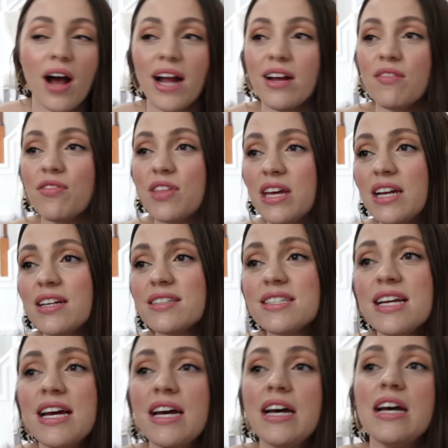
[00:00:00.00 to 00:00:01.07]
I have things
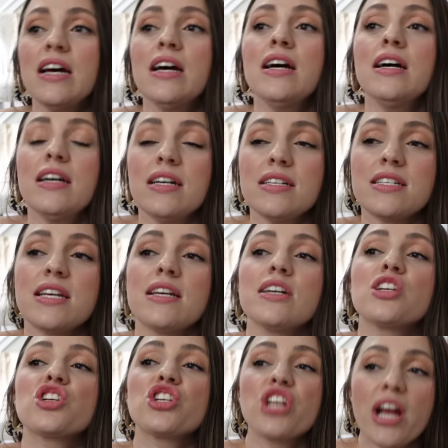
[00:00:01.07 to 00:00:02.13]
to
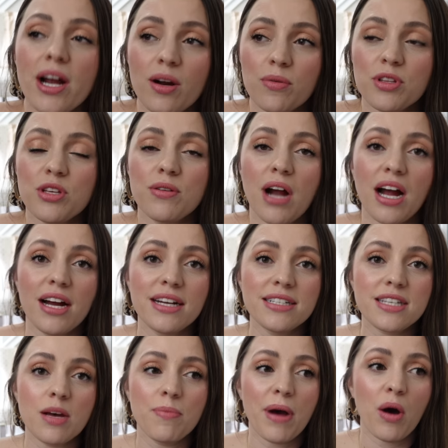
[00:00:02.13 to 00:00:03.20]
share with you guys
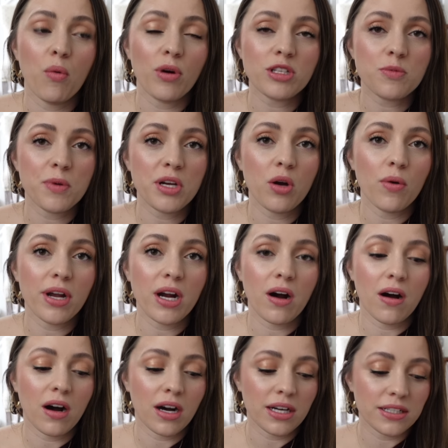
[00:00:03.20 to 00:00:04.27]
about what's been going
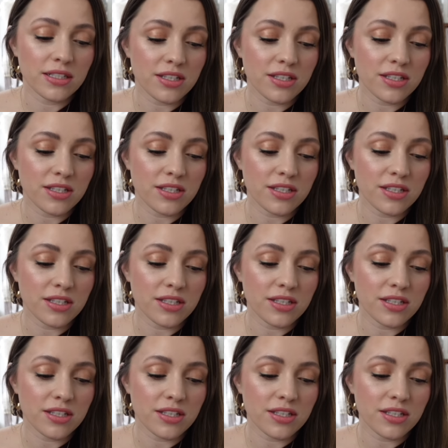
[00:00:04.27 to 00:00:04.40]
on.